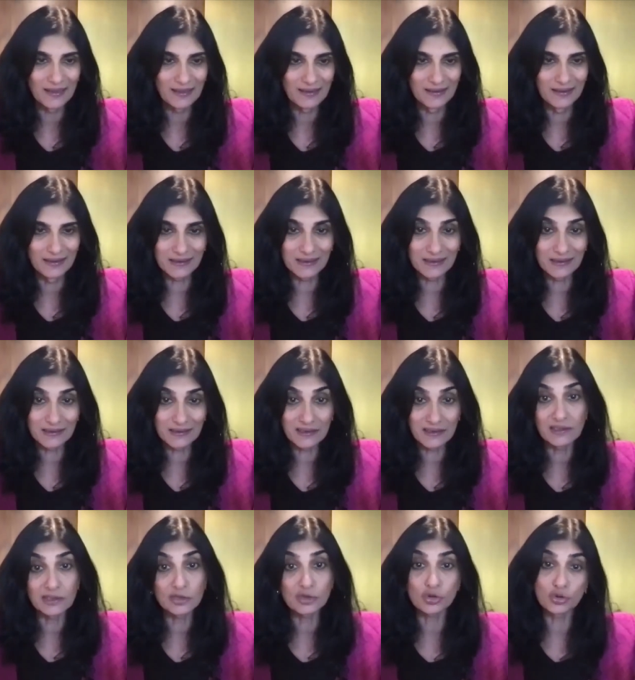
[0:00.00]
this is
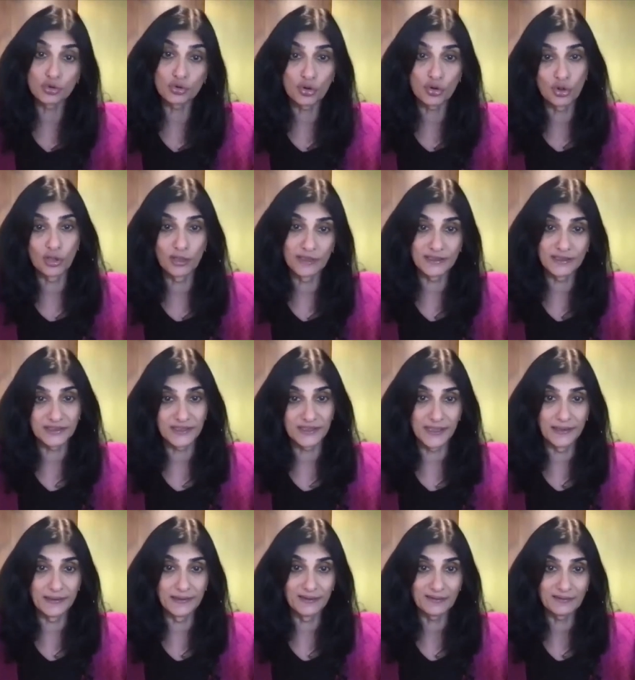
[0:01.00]
so called its
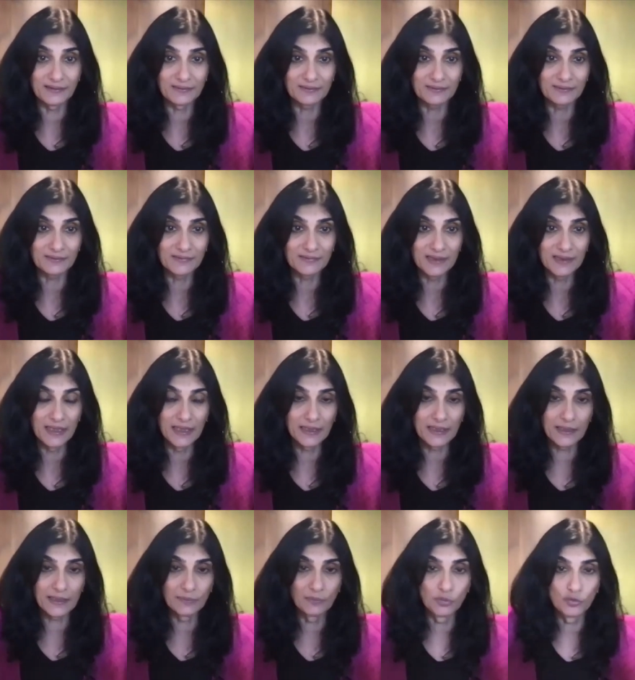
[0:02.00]
head. It
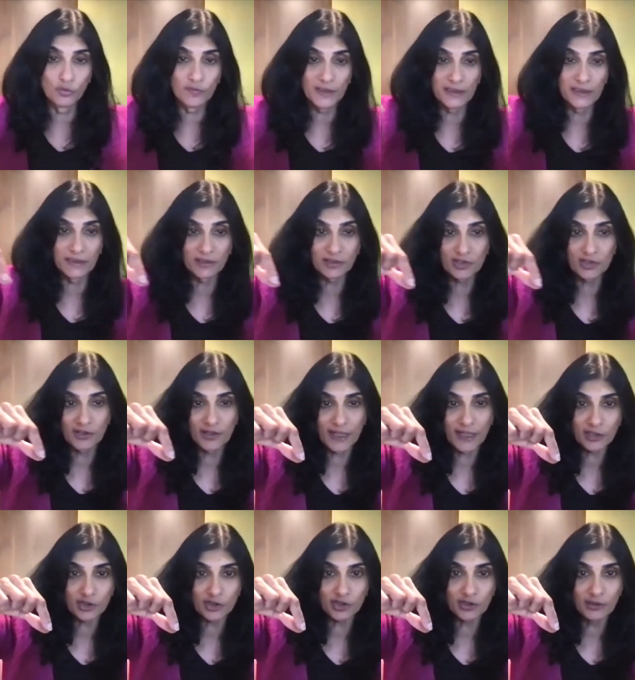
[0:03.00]
can move in this
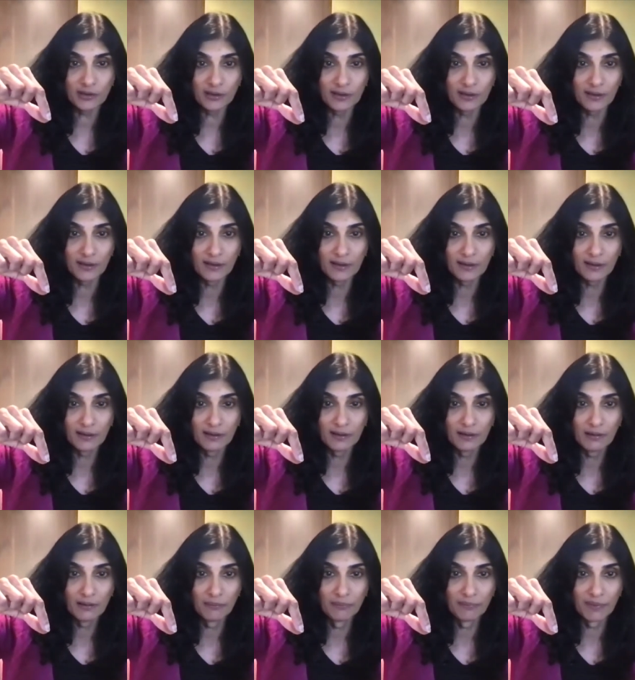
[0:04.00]
direction,
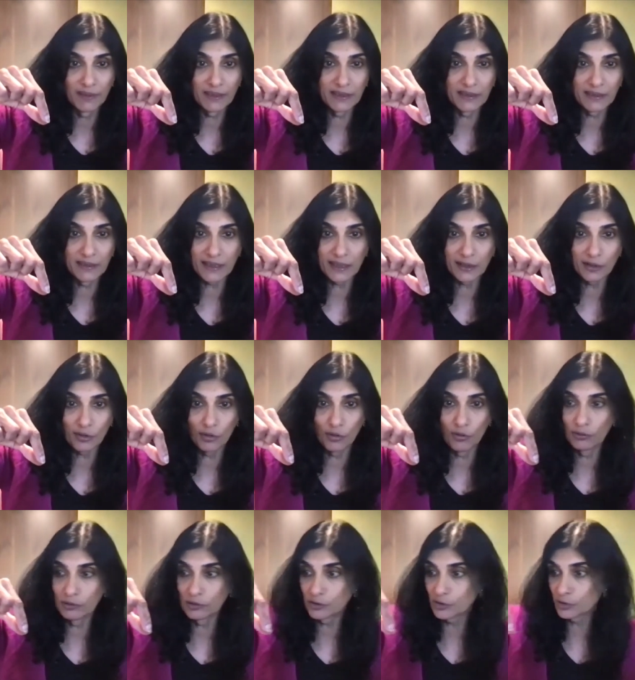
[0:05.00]
but it can
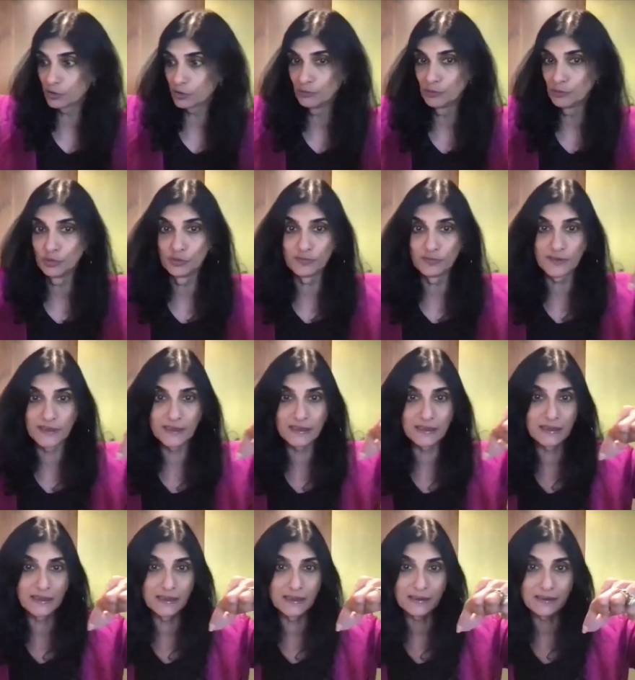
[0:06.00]
also move with
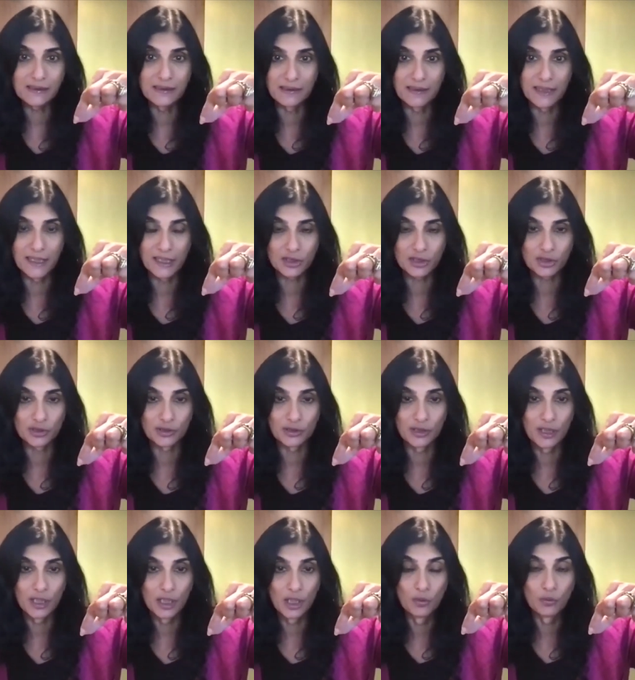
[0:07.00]
this
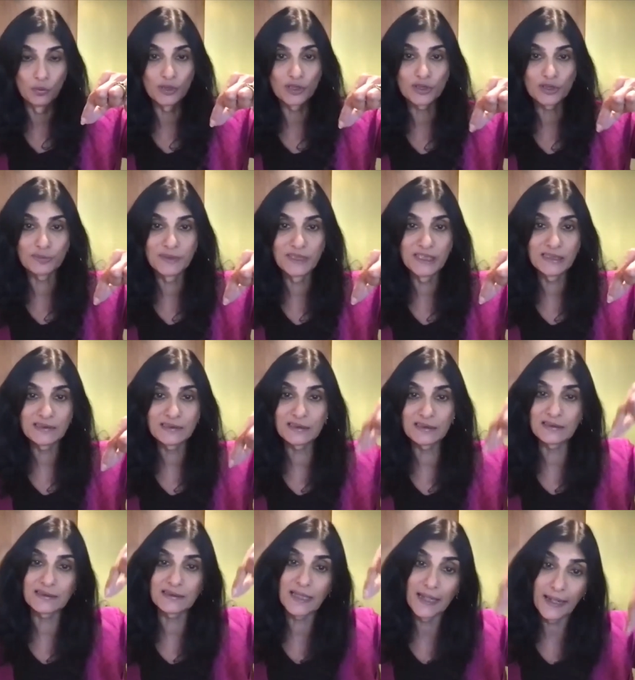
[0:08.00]
direction, which means
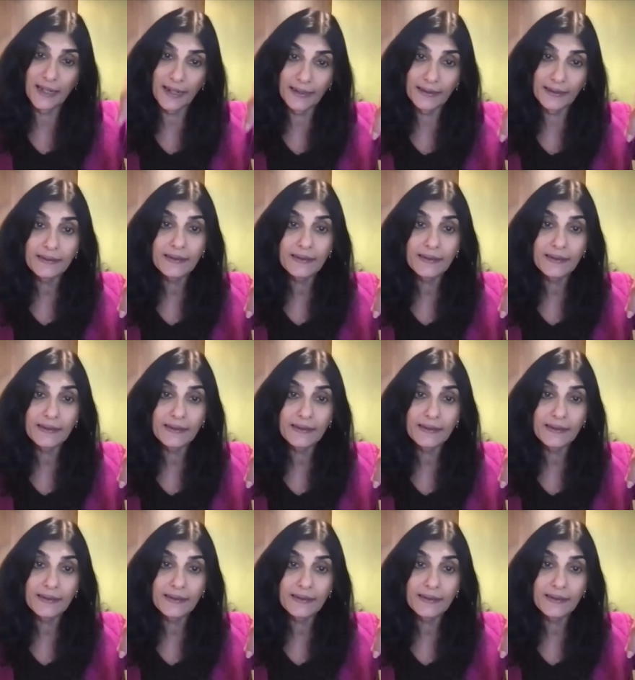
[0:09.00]
its head